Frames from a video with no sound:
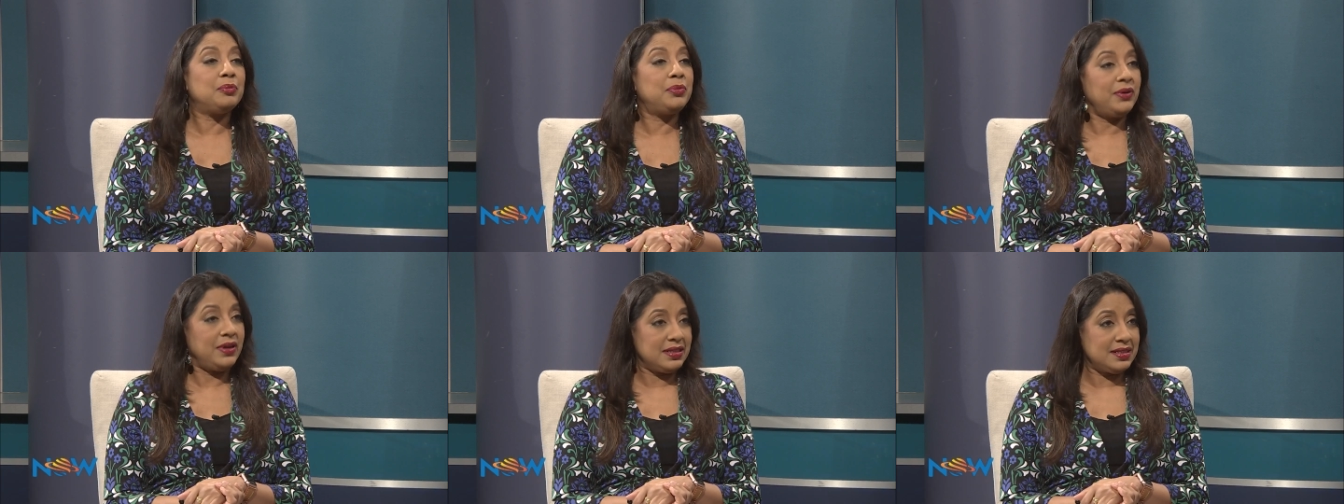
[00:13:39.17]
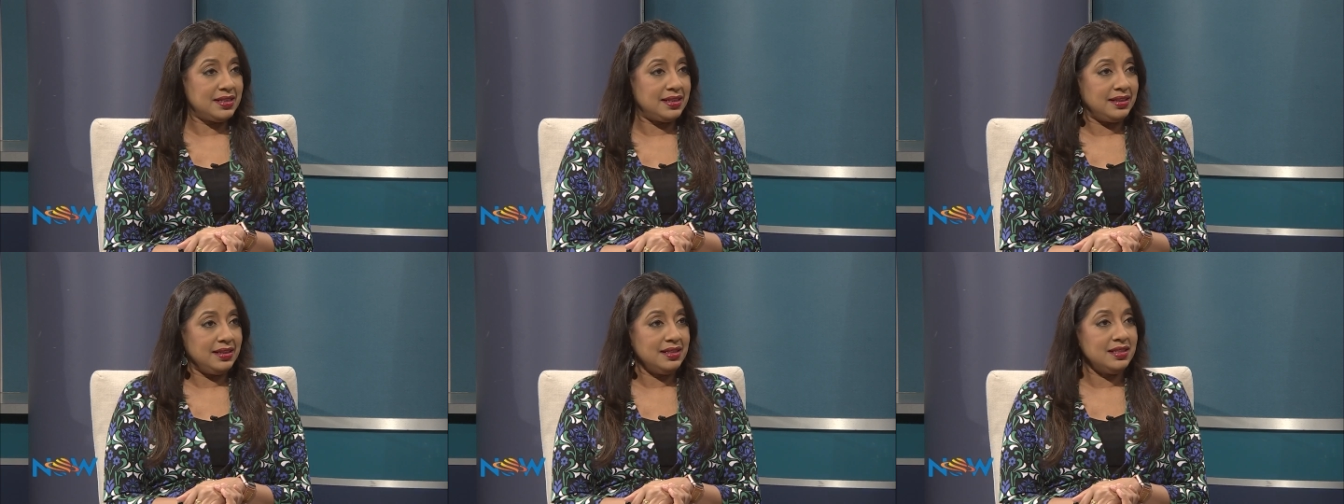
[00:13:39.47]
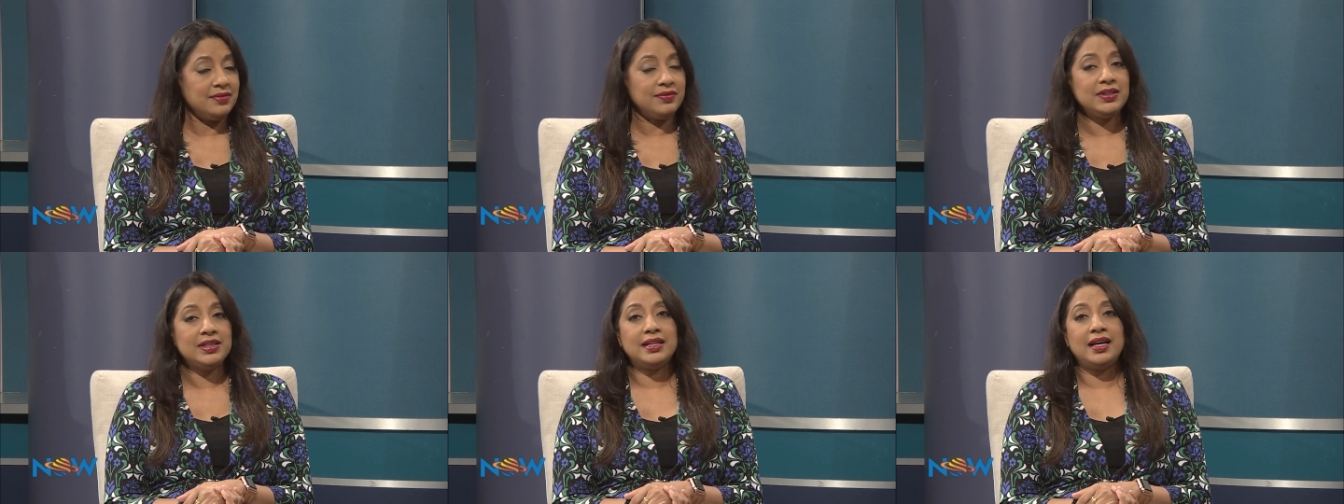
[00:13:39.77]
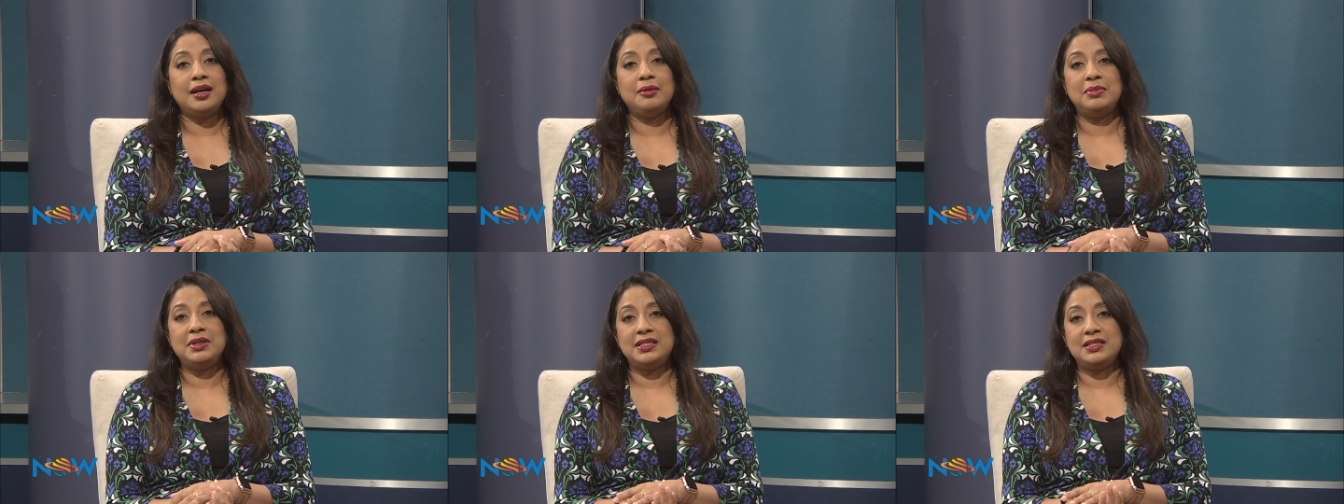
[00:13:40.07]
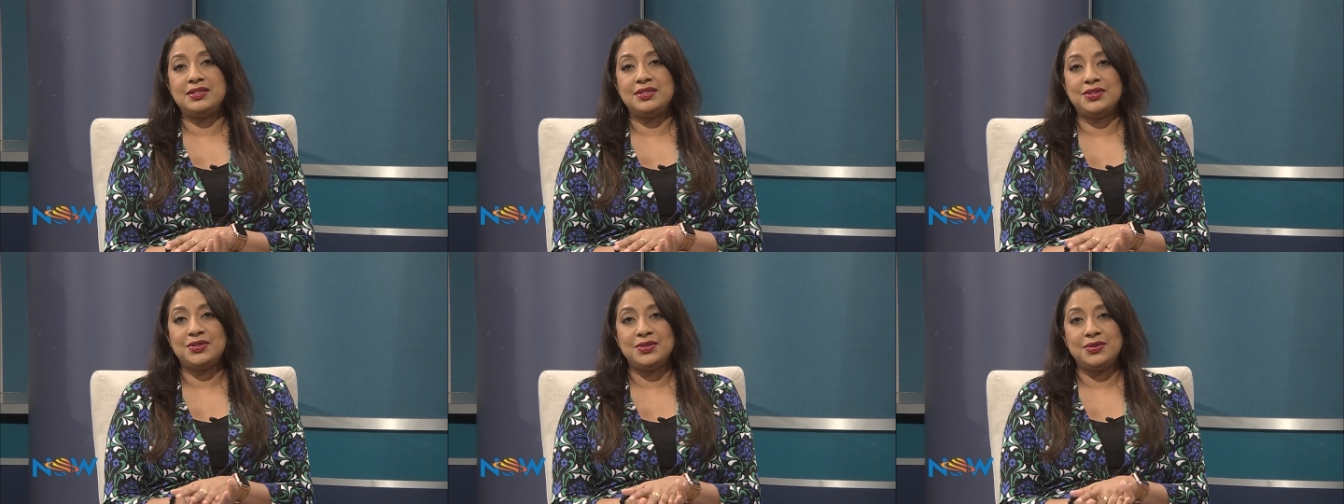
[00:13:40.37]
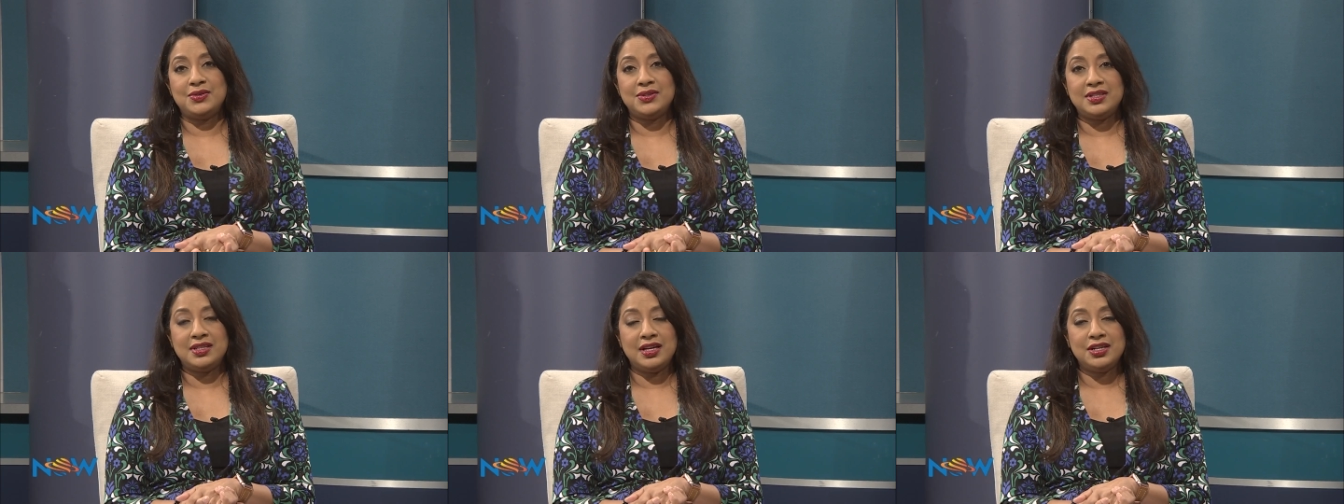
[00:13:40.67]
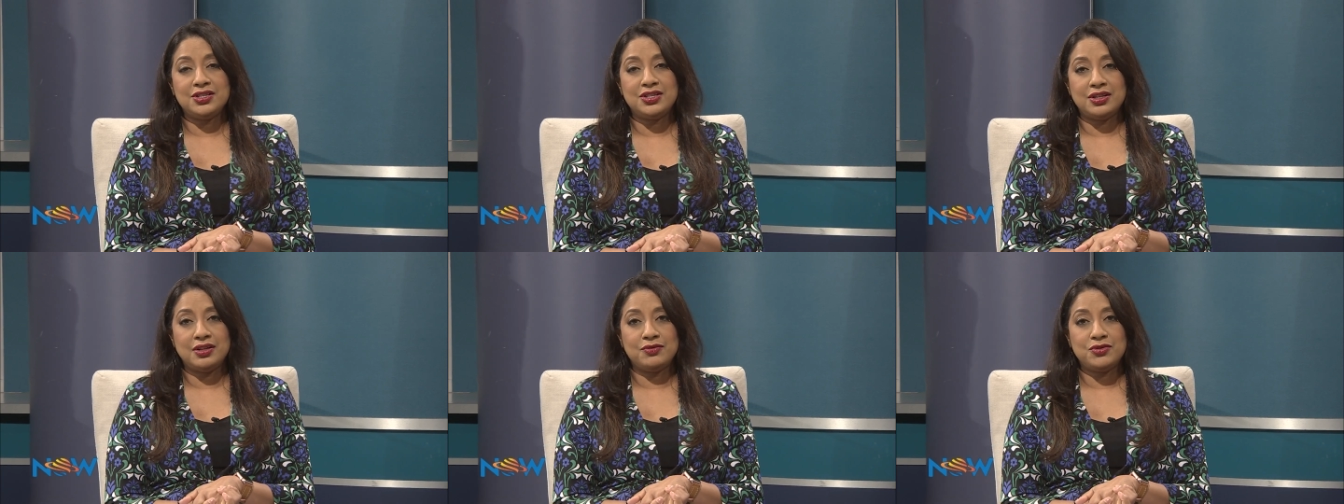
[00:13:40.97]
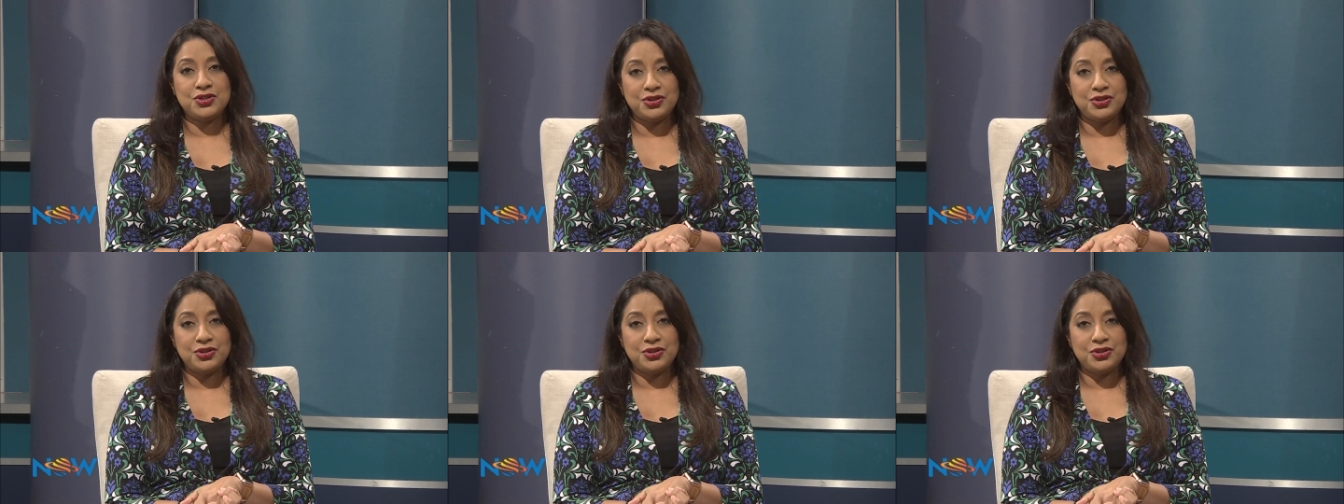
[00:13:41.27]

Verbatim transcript: the president of the Diabetes Association